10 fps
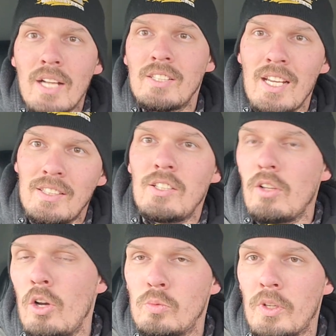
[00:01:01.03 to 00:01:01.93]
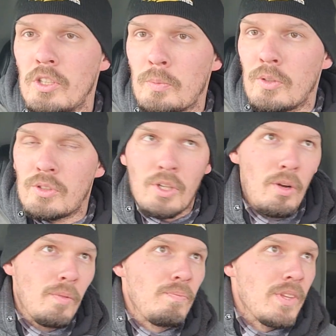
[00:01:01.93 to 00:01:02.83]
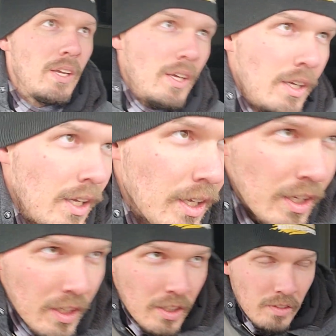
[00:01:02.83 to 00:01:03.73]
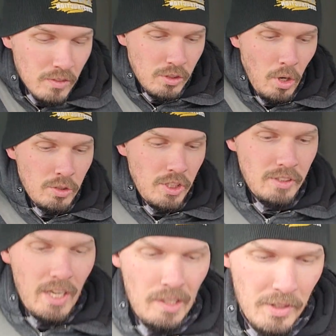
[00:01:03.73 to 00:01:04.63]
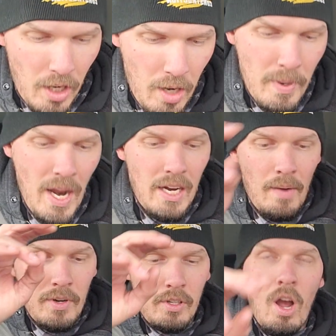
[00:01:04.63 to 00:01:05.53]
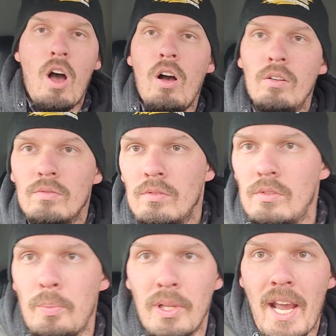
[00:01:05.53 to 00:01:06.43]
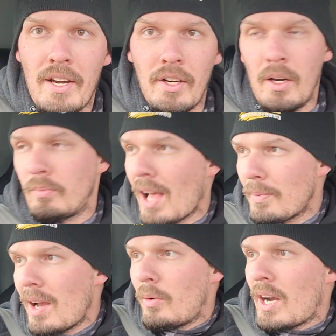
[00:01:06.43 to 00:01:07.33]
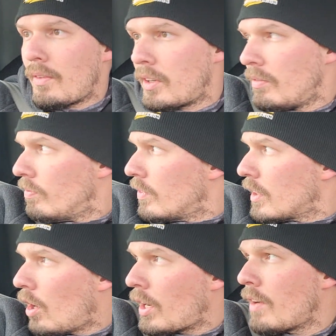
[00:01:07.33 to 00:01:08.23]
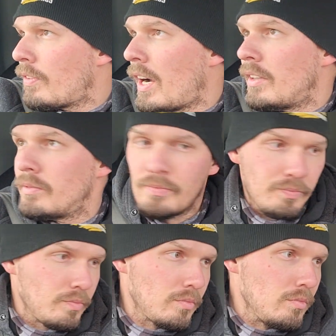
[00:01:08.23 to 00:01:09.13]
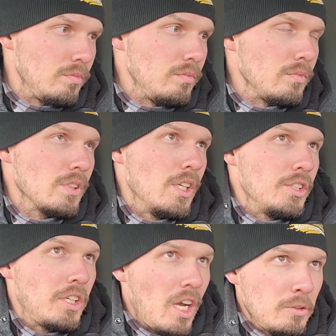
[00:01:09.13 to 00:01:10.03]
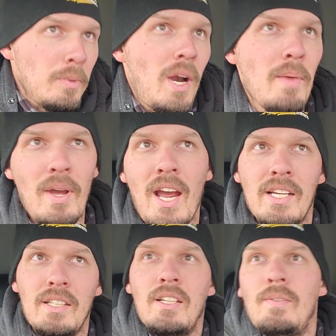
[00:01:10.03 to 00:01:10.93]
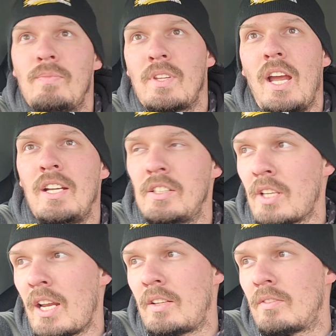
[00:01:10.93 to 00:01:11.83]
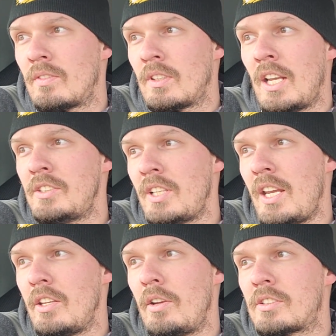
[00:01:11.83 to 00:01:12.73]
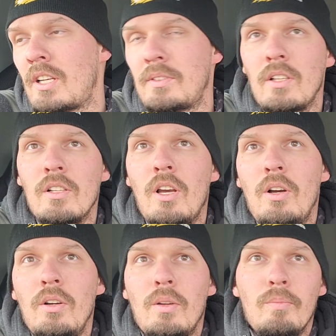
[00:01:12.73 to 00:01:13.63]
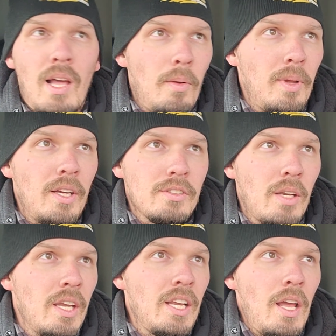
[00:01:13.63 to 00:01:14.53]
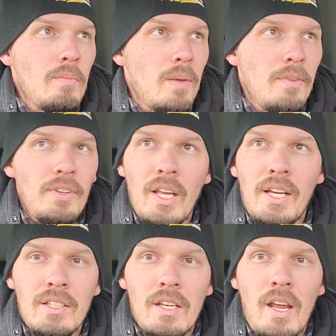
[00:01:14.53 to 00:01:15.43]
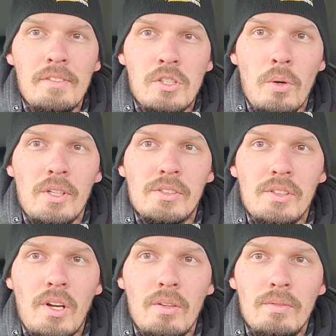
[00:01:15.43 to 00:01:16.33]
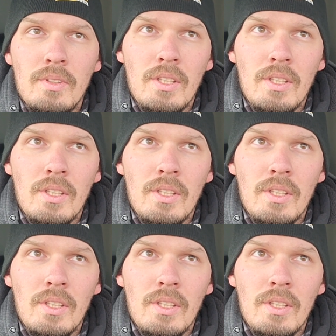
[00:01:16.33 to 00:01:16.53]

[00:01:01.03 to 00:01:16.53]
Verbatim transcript: I take these loads where they're supposed to go. So she's like, let me call you back. I'm gonna call the planner and blah blah whatever. Okay, fine. She calls me right back, and he's like, he's saying you accepted a load and blah, blah, blah. It's like, he kind of made me feel like I didn't have a choice, you know?